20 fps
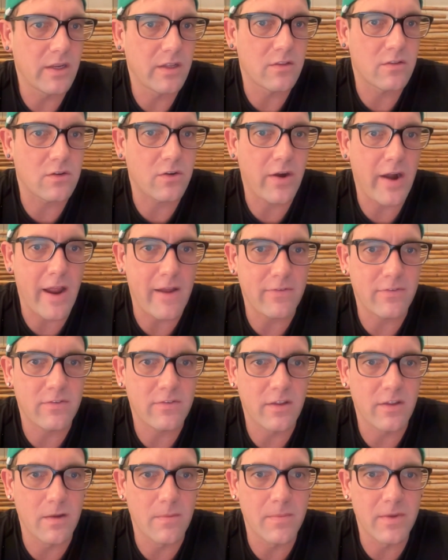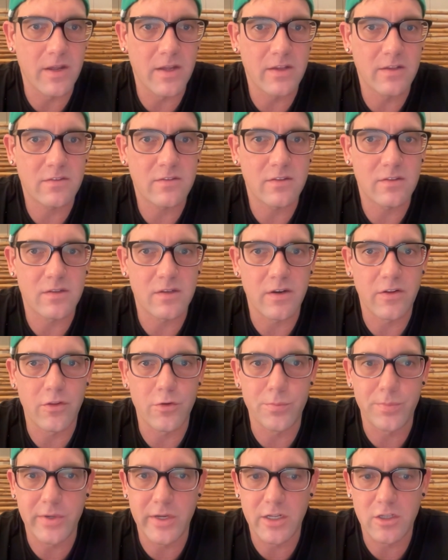It's Craft CMS, it's another
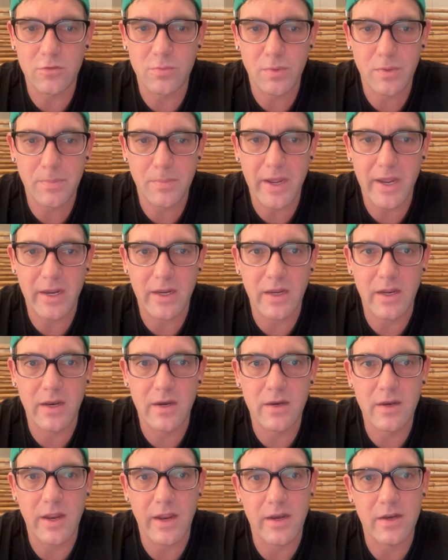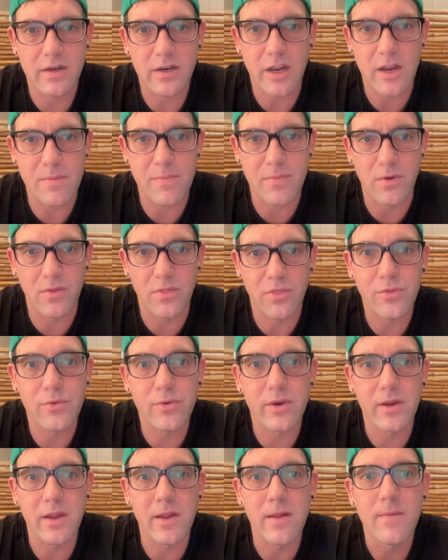PHP backend, and
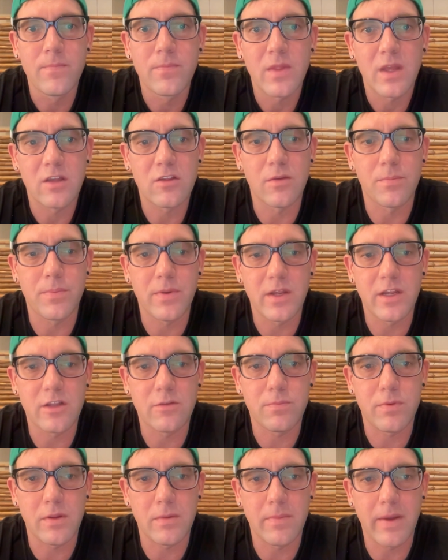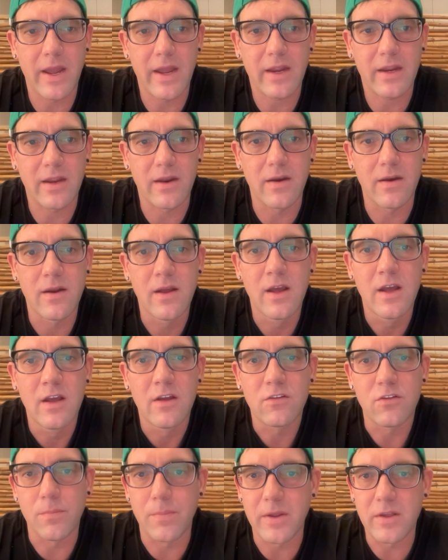Typo3 is a PHP backend.
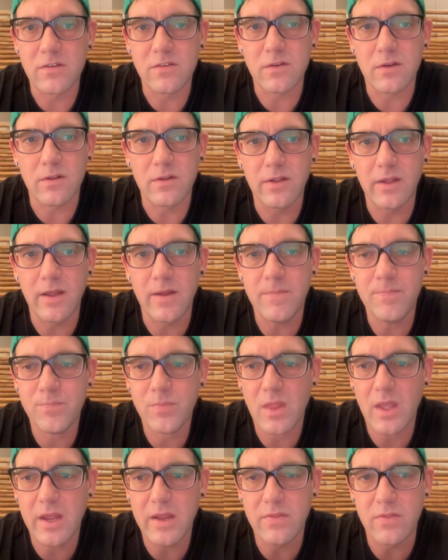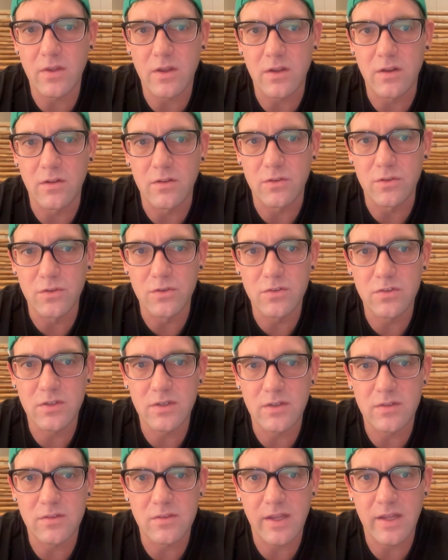So basically, in the conclusion
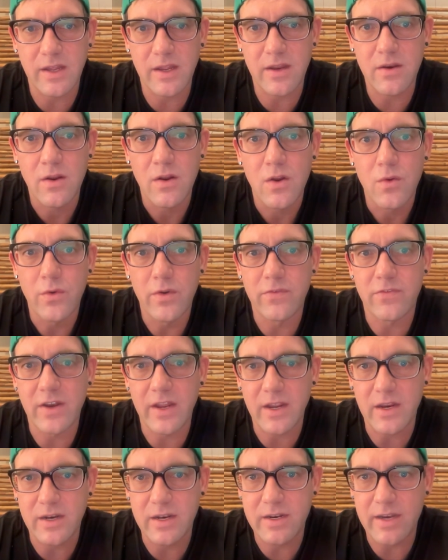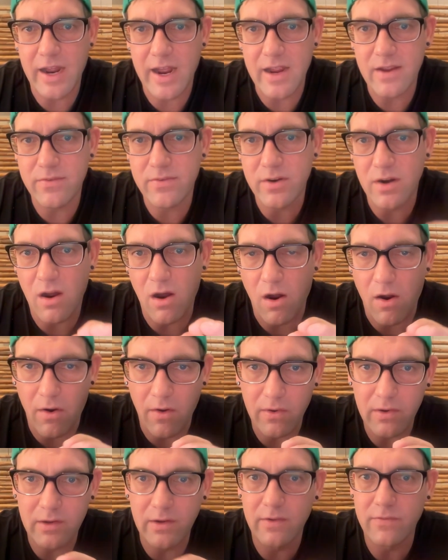is that we've taken a dive into
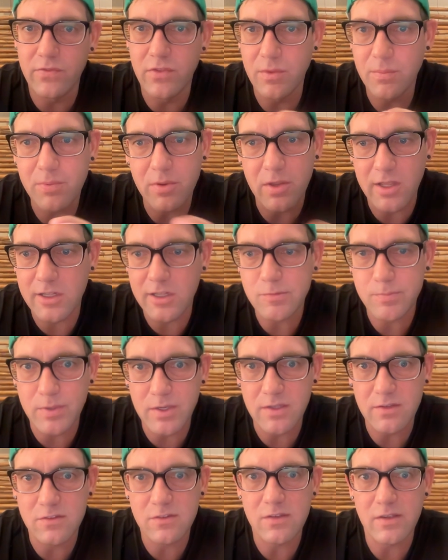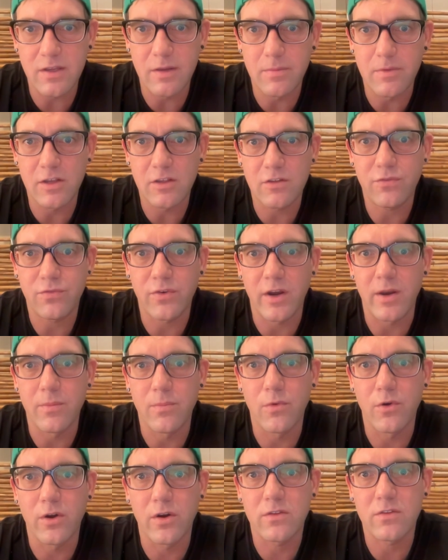all of the PHP CMS
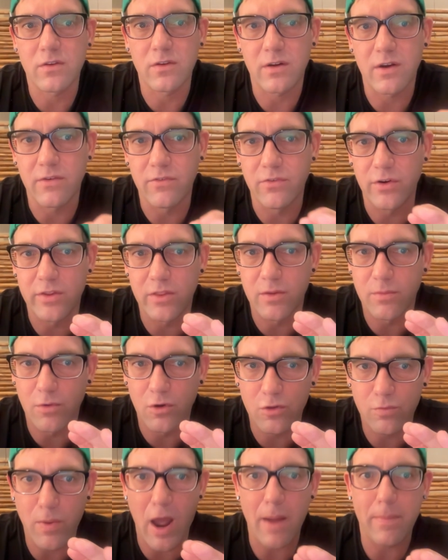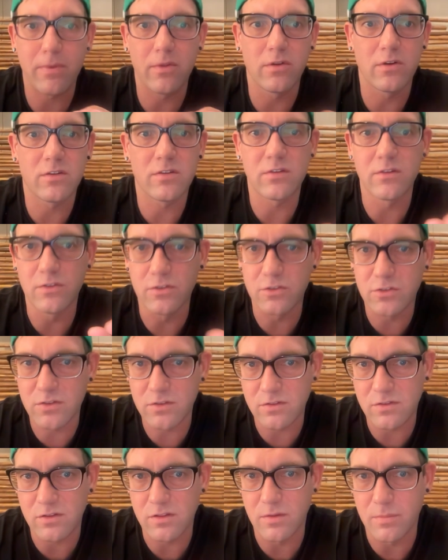frameworks and covering the most popular
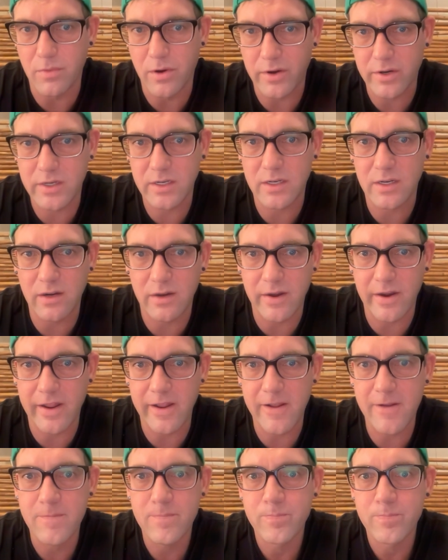solutions in the market today.